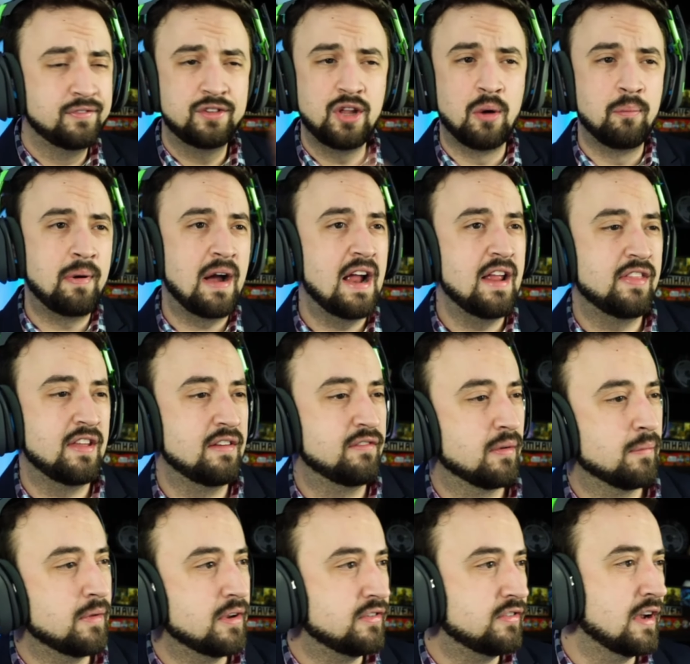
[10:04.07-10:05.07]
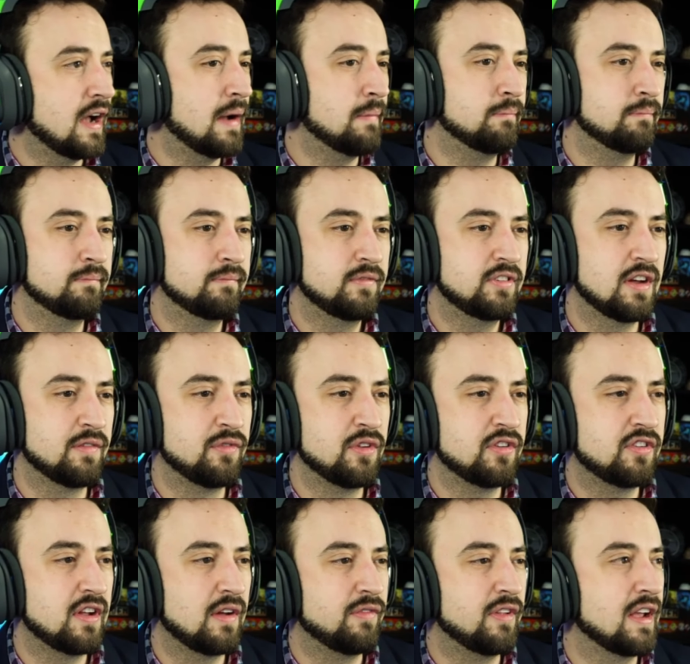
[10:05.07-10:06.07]
Don't buy anything from this shop, except for
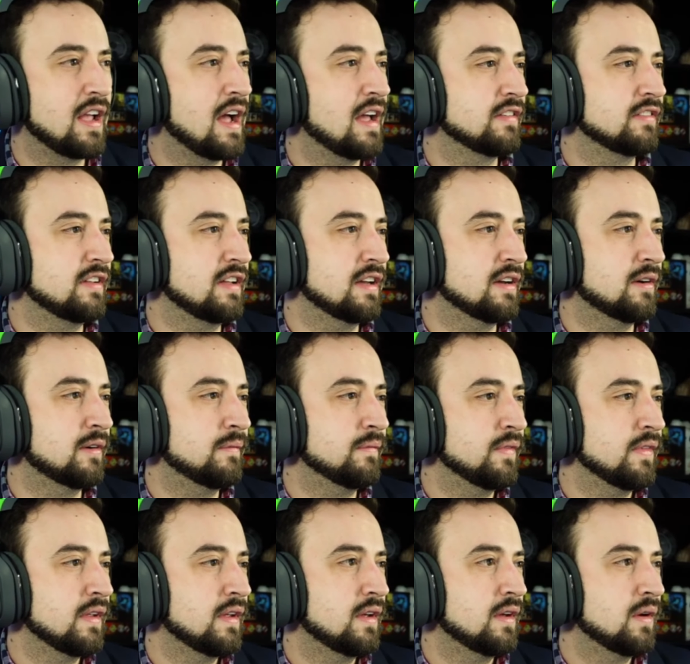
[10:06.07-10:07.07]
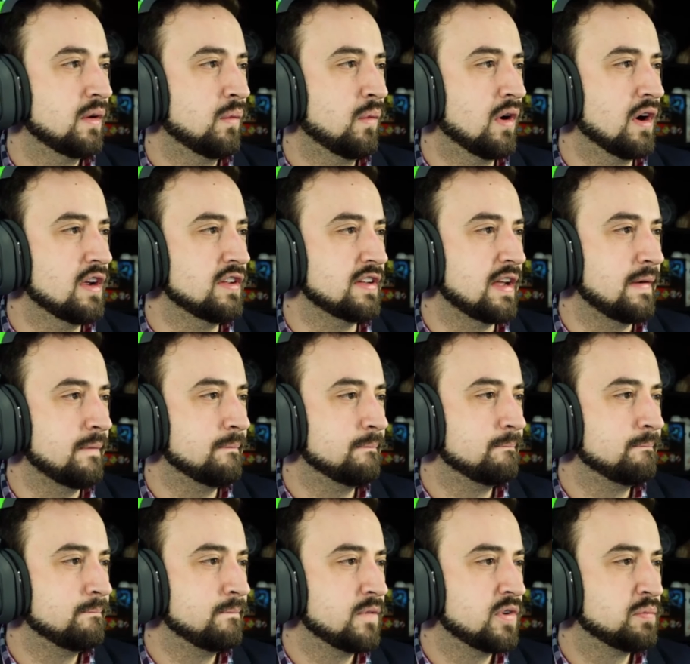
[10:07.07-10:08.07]
the stuff that costs Gil. Where is it?
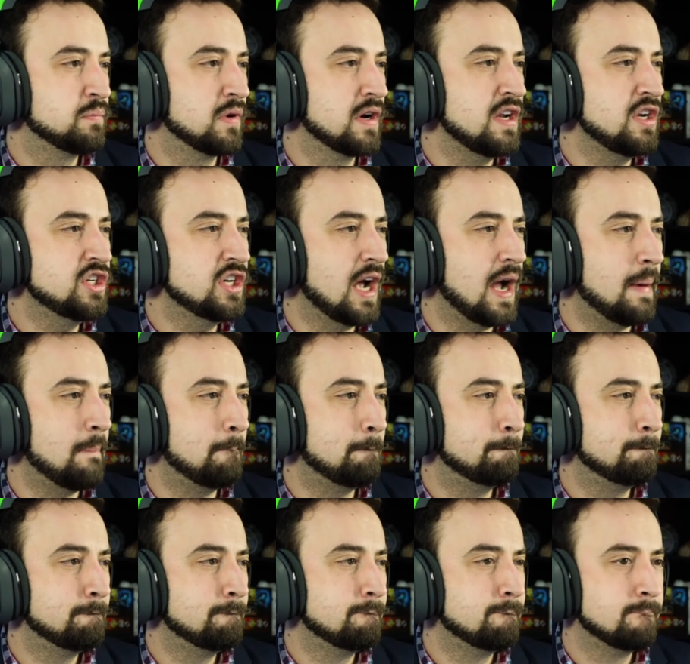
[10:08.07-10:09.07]
Spring Shop?